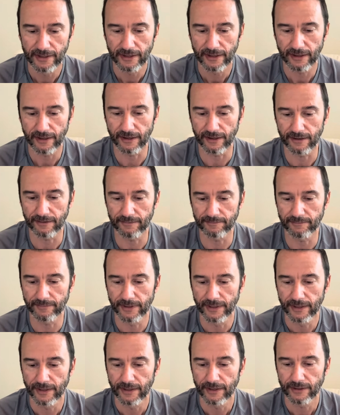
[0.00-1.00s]

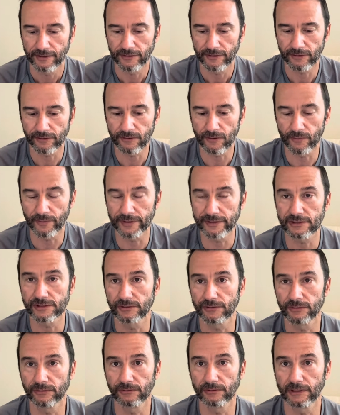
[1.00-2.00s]
You're going
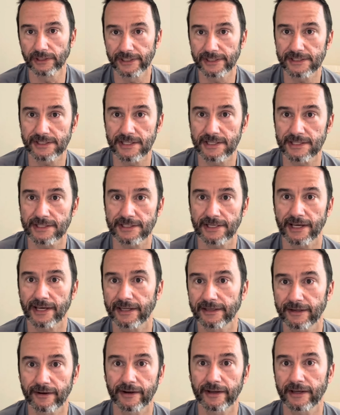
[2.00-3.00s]
to list the
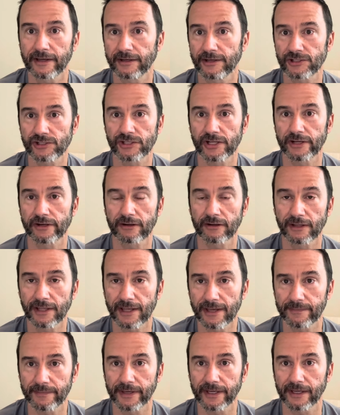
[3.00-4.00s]
secondary condition that you're
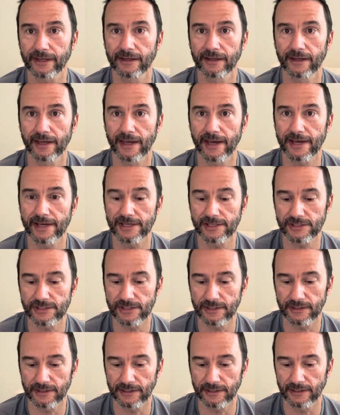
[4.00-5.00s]
claiming as
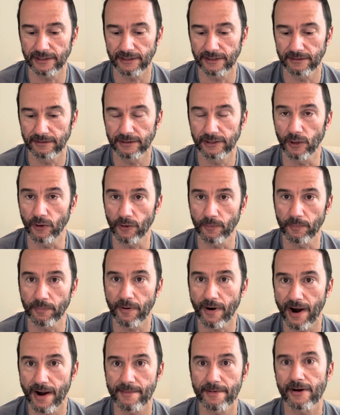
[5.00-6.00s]
the
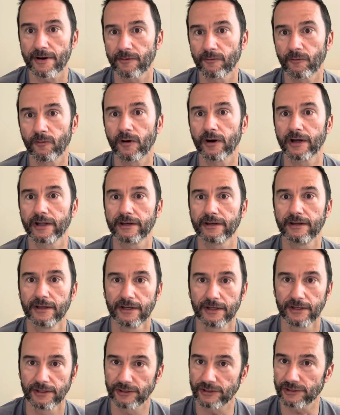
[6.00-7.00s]
primary one.
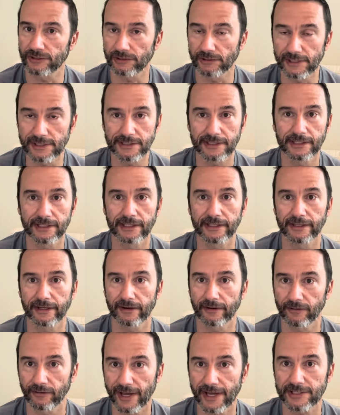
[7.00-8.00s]
Just list it in
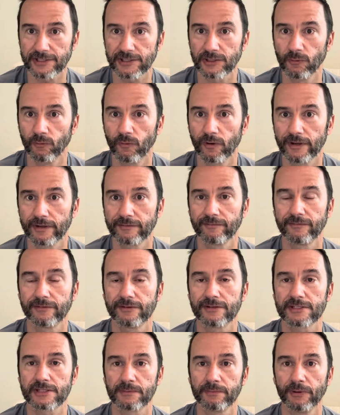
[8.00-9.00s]
there. It'll ask you what
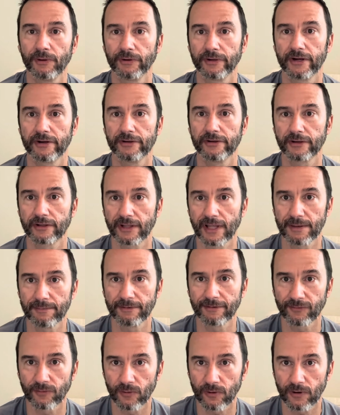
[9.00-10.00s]
disability are you
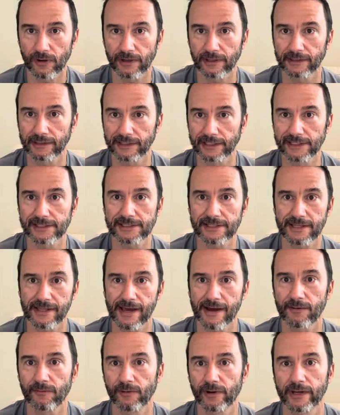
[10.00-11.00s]
claiming for, list
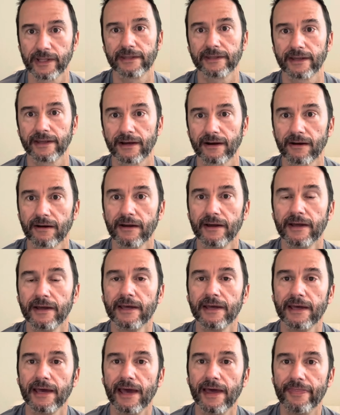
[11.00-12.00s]
that one in there.
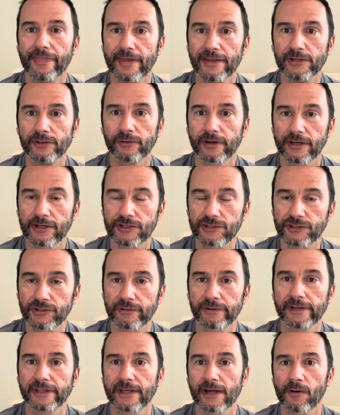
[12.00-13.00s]
And then you'll get a
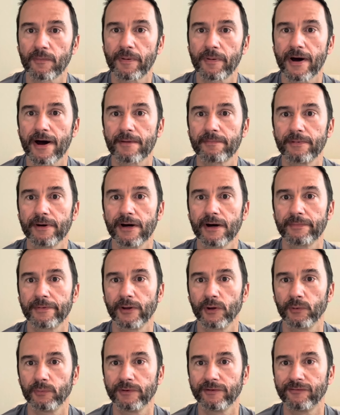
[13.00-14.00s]
screen that'll pop up.
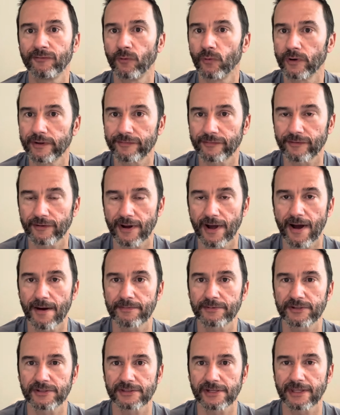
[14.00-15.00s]
It'll be 4 different
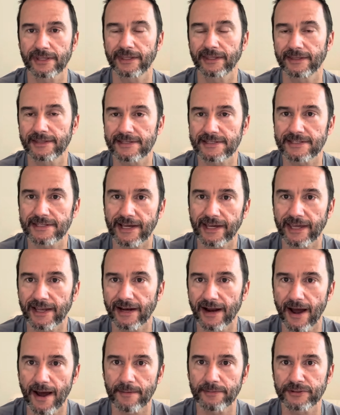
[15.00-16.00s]
options. I think the second
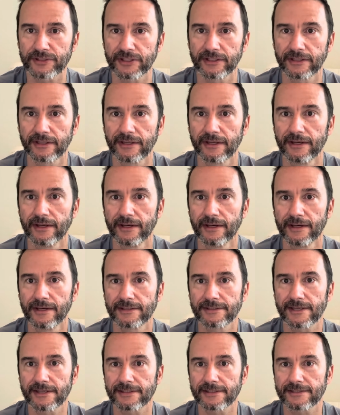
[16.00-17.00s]
option
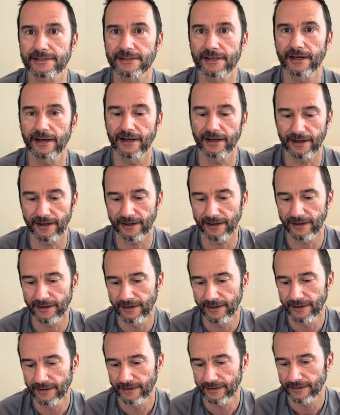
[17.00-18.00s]
says
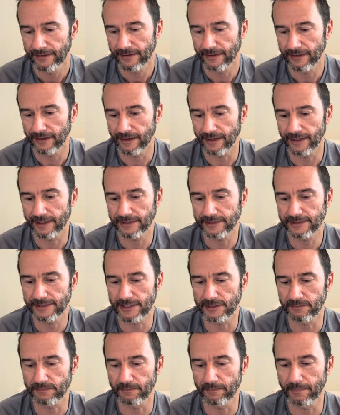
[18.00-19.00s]

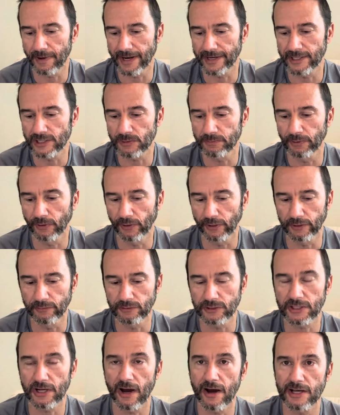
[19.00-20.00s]
my disability
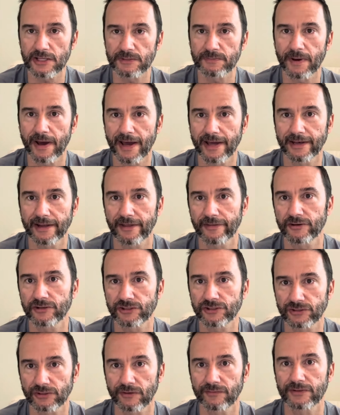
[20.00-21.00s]
was caused by another
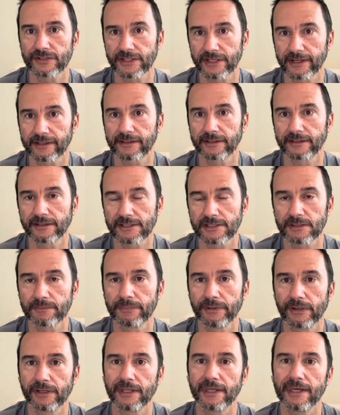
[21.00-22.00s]
service-connected
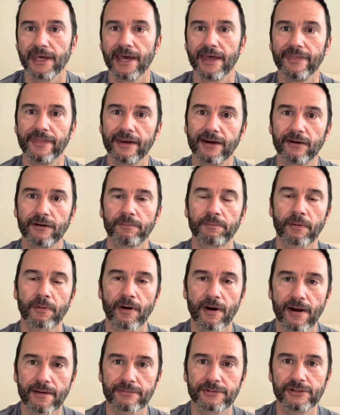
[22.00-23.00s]
disability, and then it'll
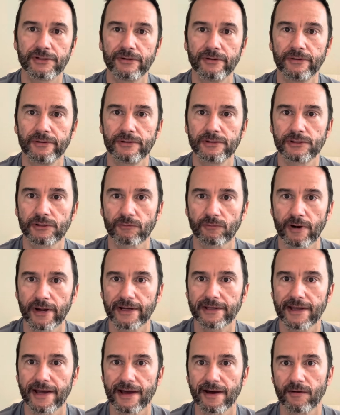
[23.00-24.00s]
prompt you to
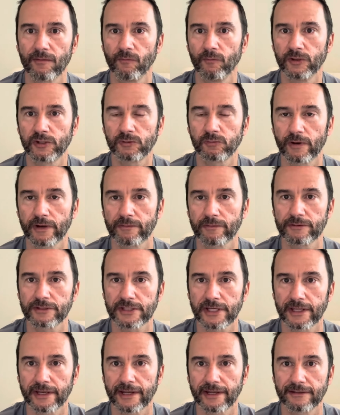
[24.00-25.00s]
write down which one it was
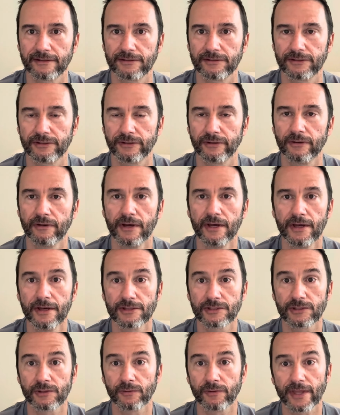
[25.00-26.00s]
connected to.
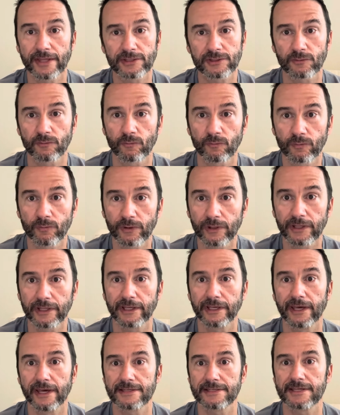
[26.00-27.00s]
So that's
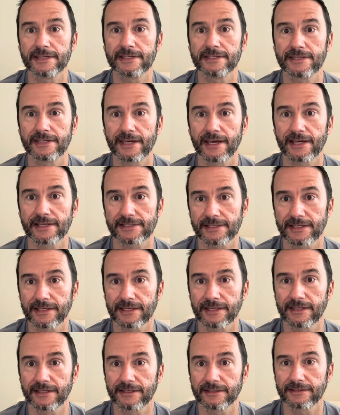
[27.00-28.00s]
really as easy as it
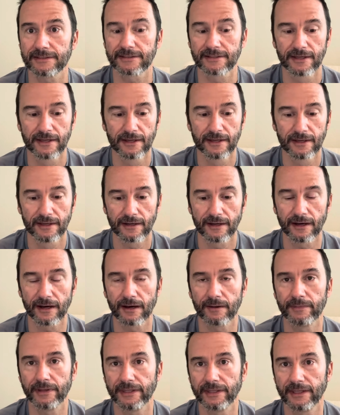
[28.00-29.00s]
is,
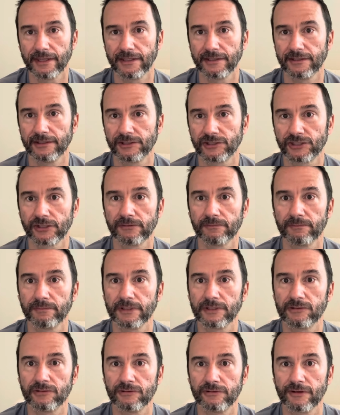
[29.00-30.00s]
and it shouldn't
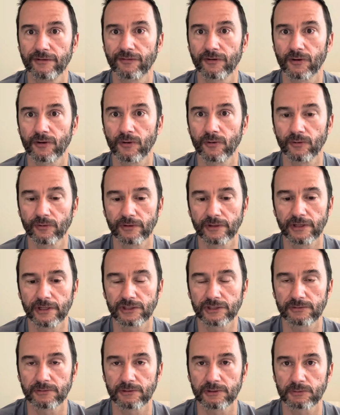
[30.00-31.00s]
be too difficult.
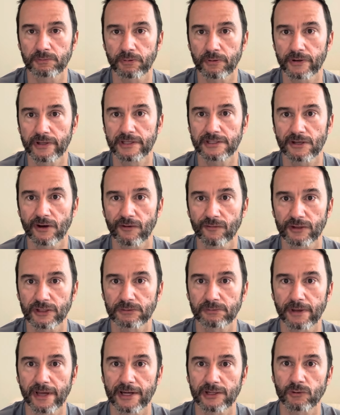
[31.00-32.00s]
It's pretty
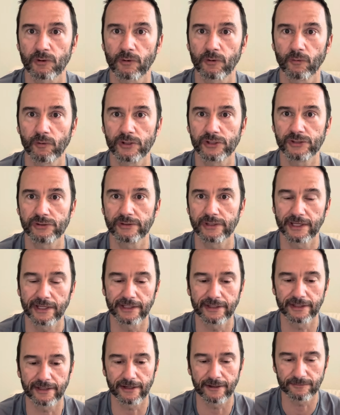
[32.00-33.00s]
self-explanatory once you get
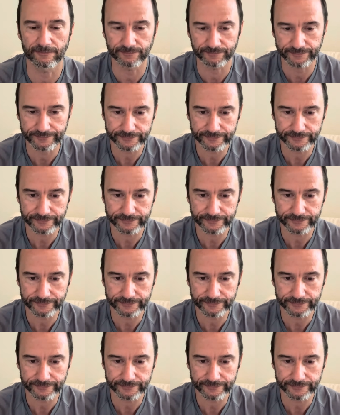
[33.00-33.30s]
in there.